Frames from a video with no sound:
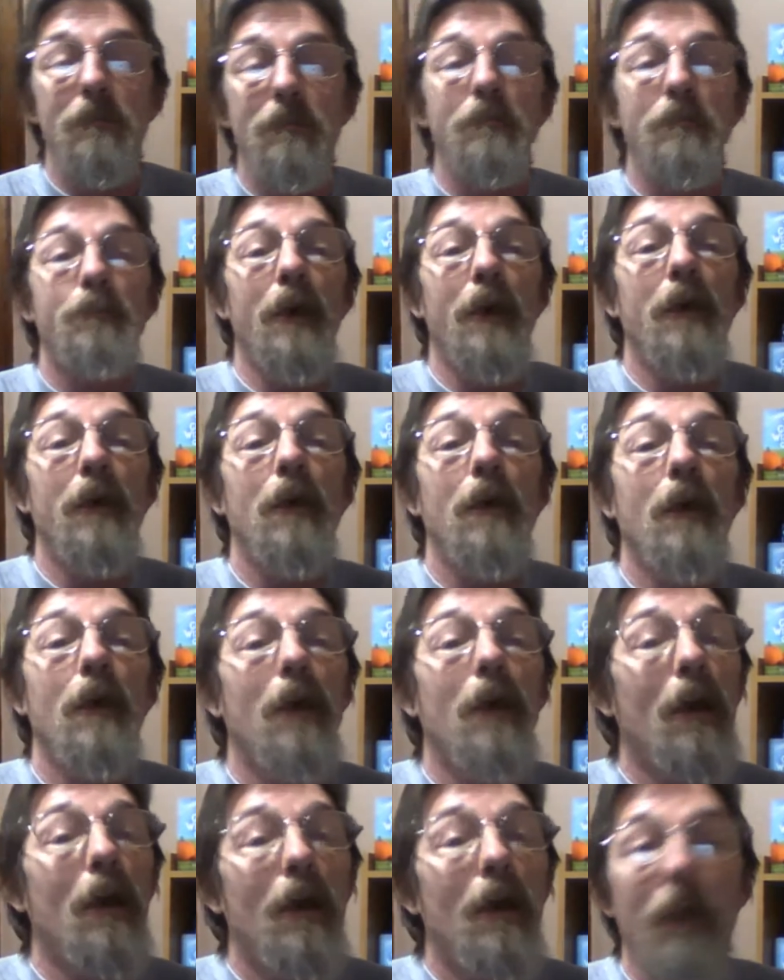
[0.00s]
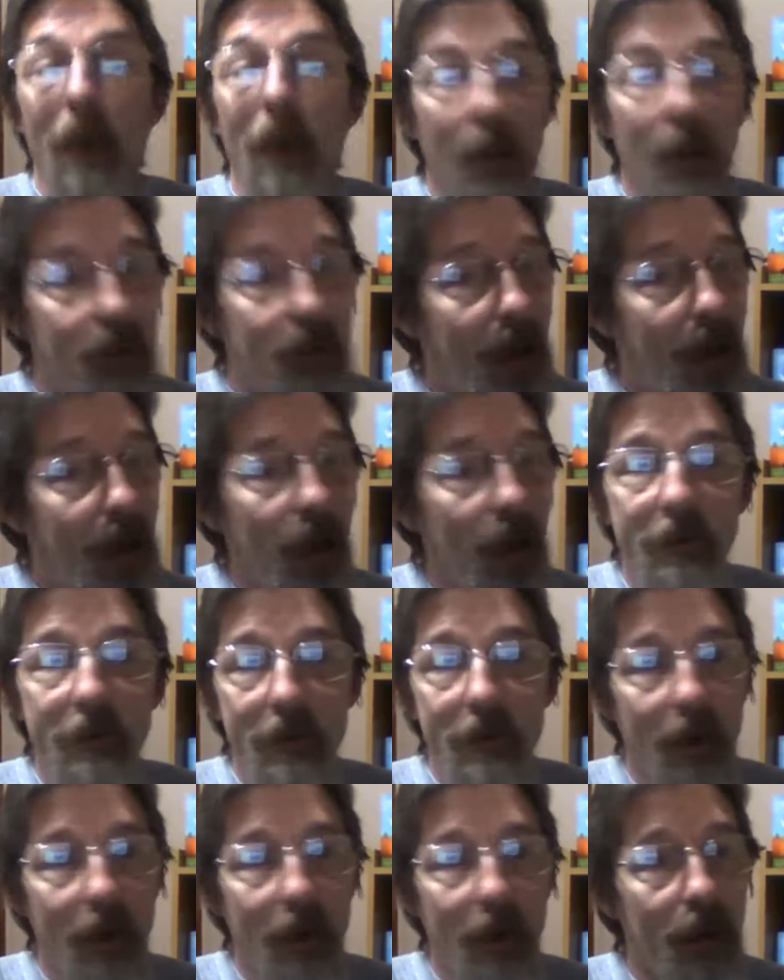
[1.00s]
but yeah, now's
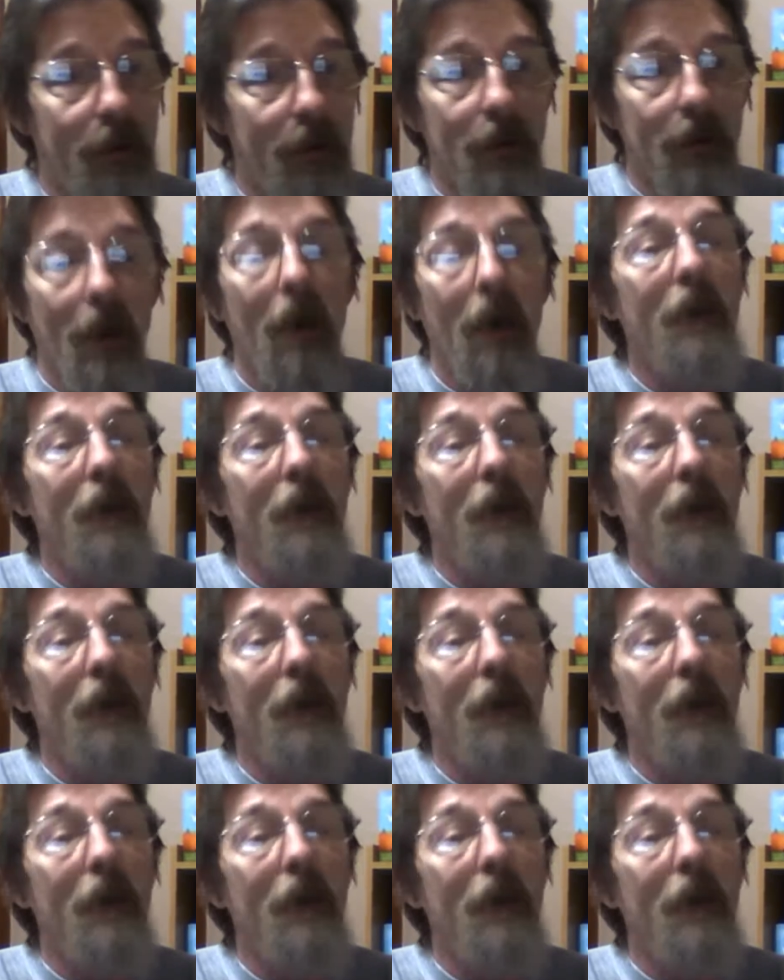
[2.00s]
the time.